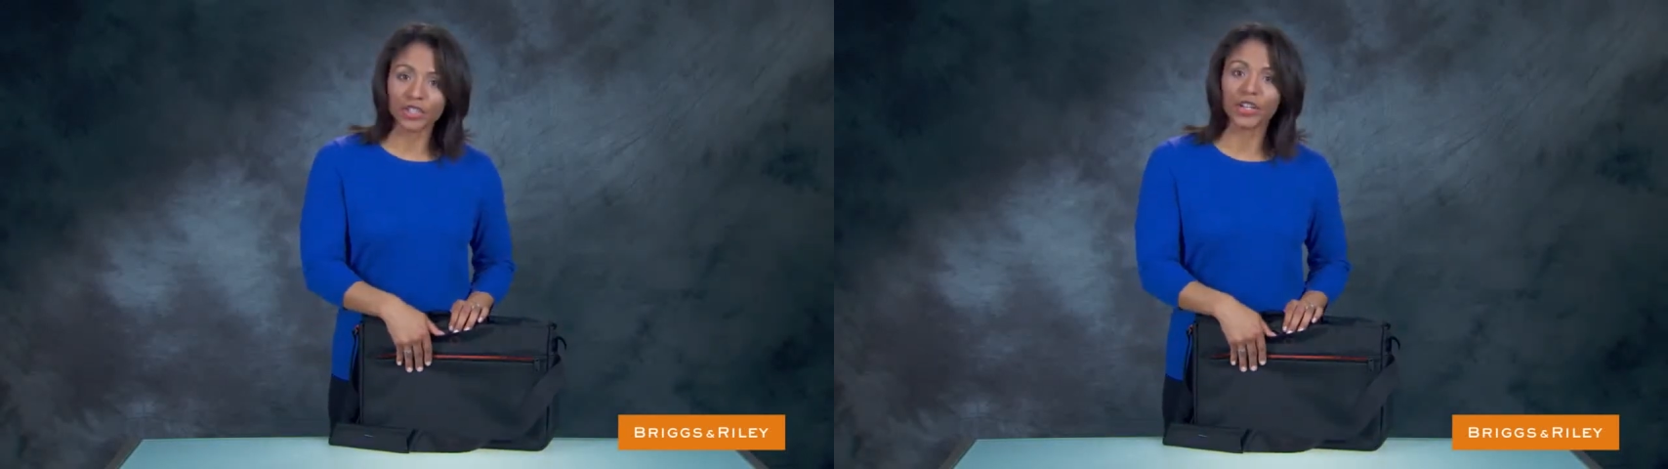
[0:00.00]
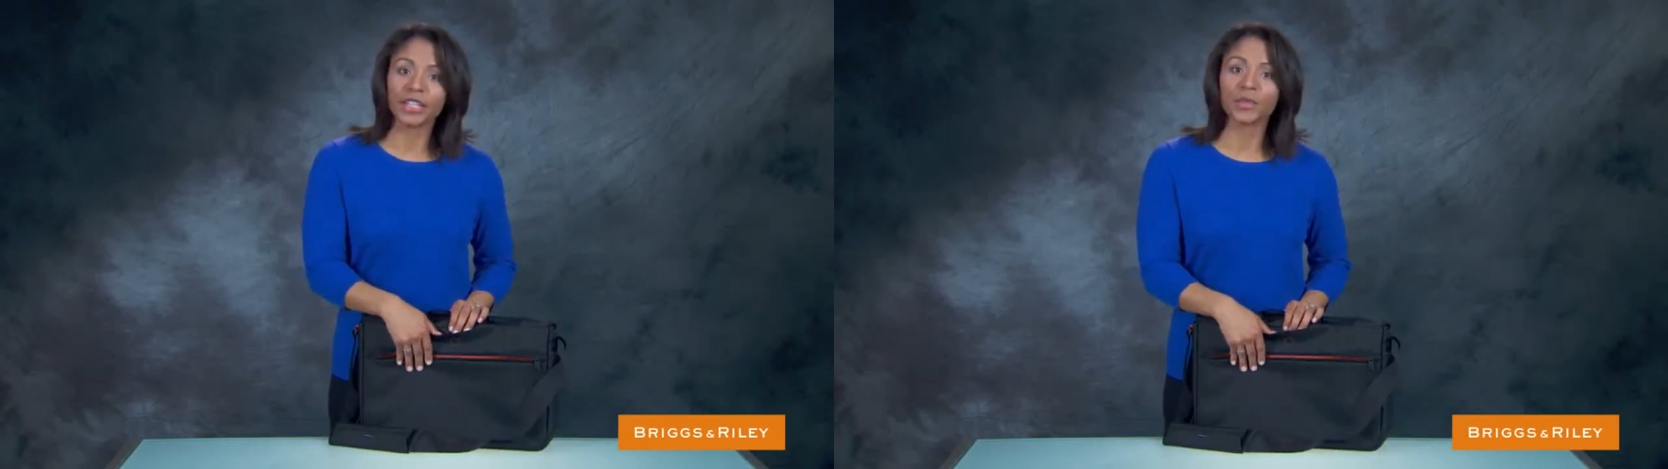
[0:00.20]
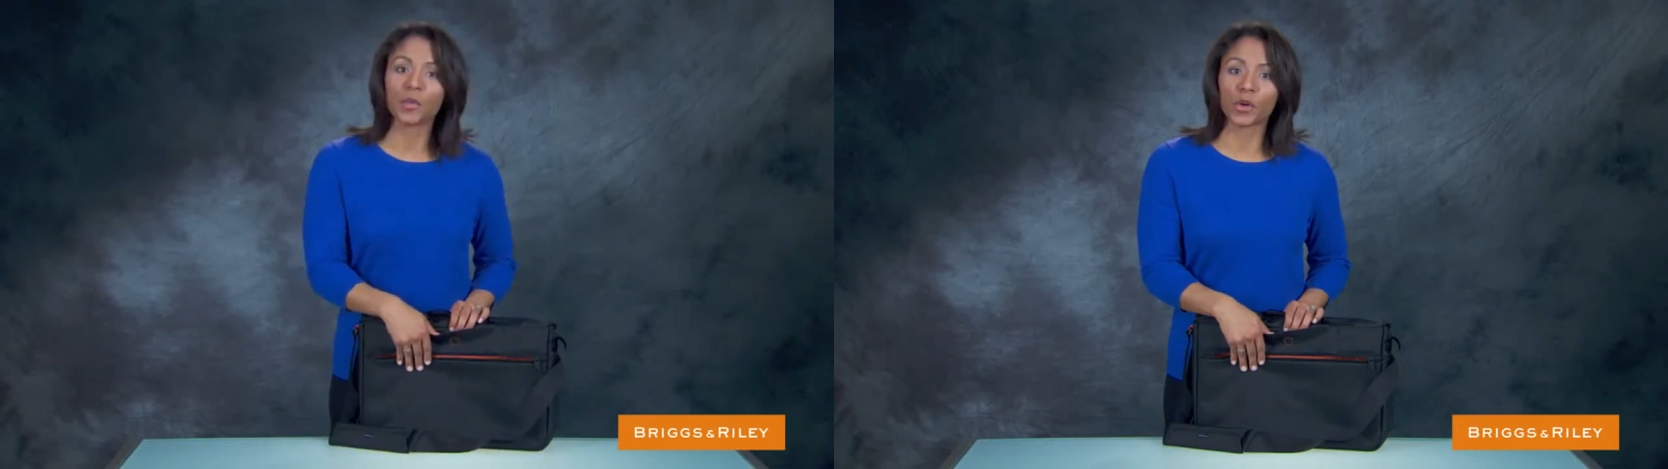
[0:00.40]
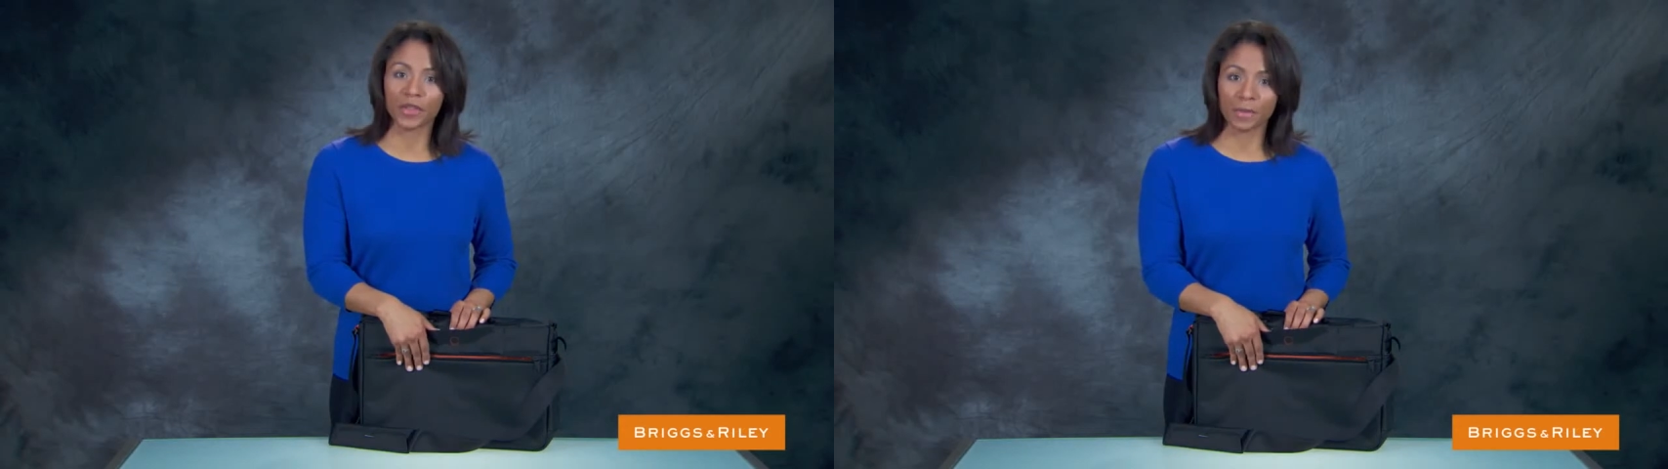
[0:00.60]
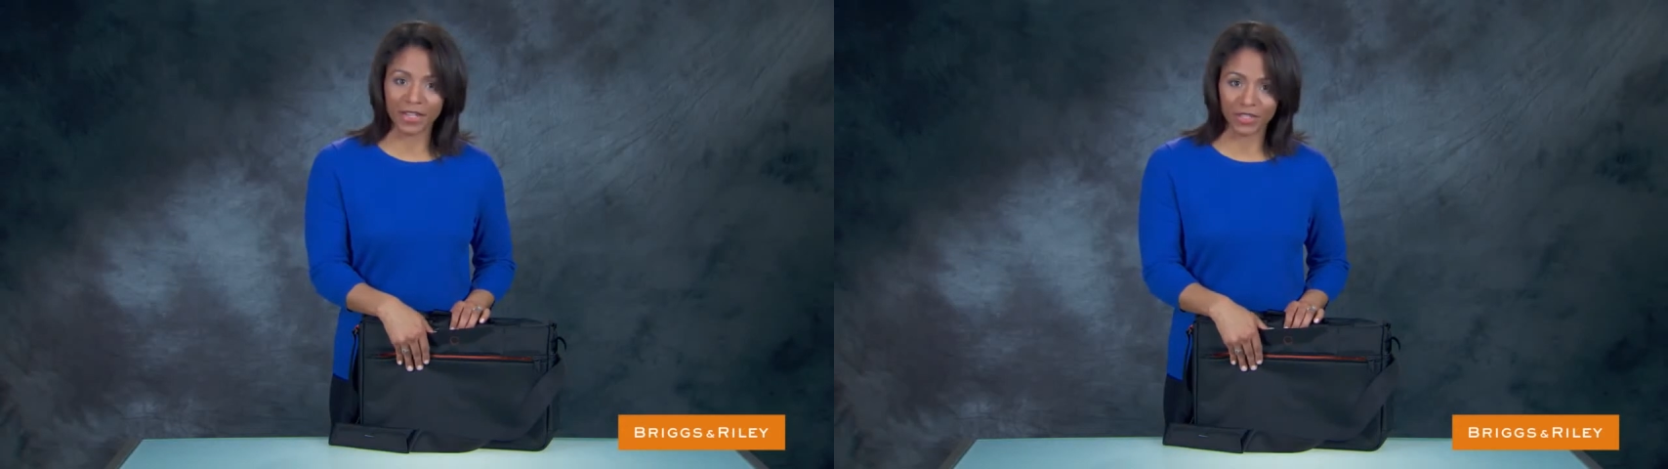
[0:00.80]

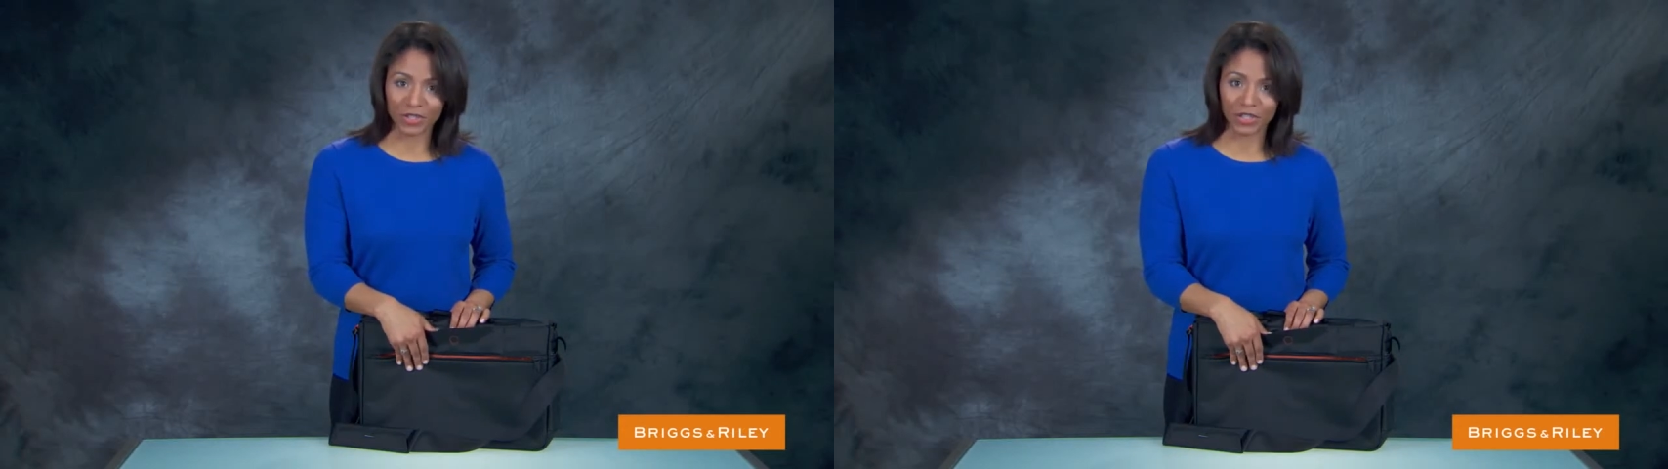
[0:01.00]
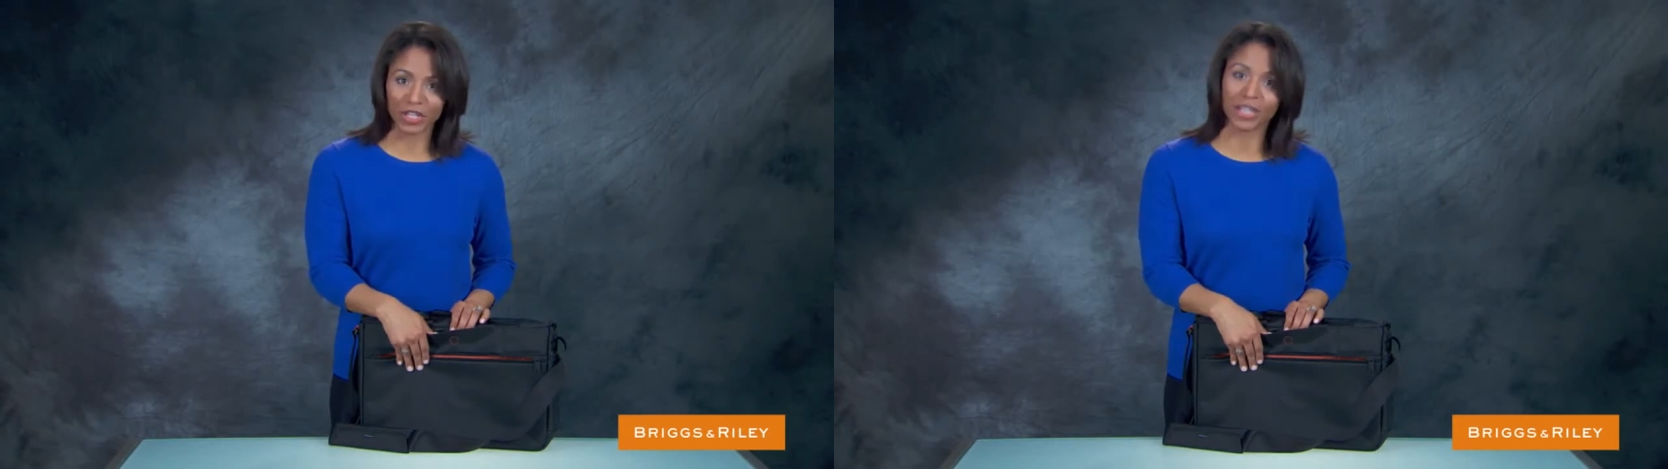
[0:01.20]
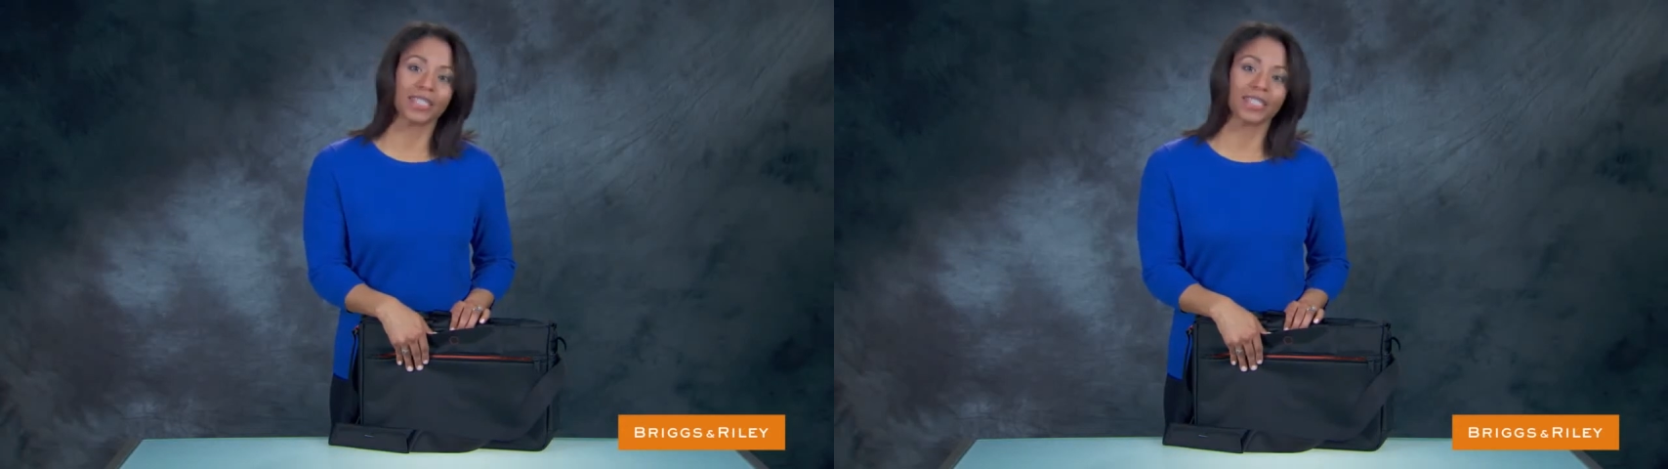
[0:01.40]
transport the messenger